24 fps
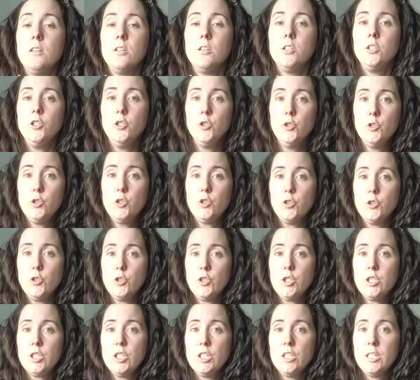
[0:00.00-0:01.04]
You
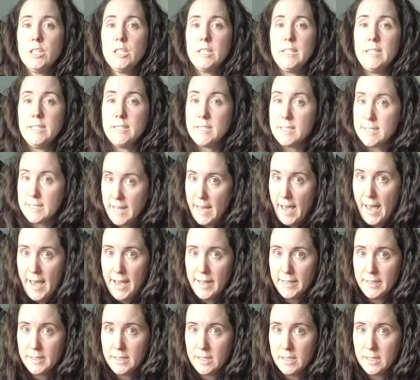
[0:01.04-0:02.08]
should
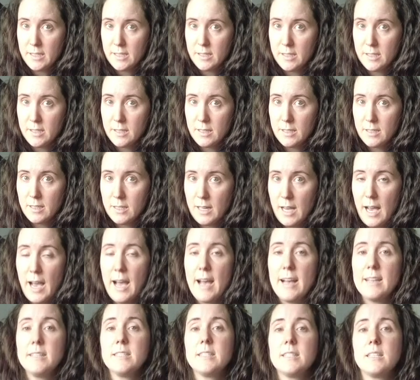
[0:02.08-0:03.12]
instead
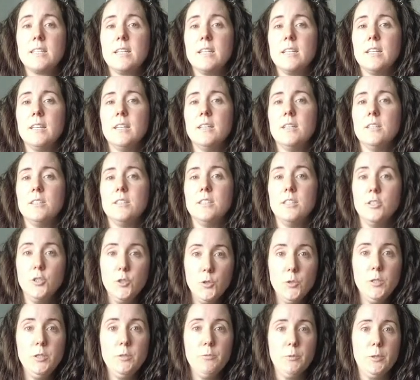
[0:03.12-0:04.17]
ask the
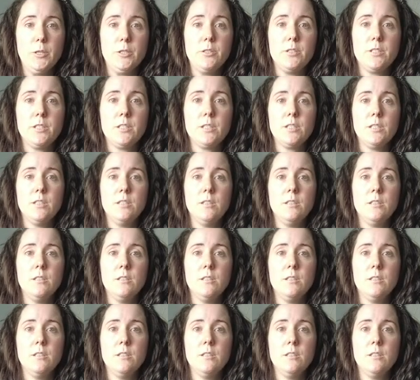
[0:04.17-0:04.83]
universe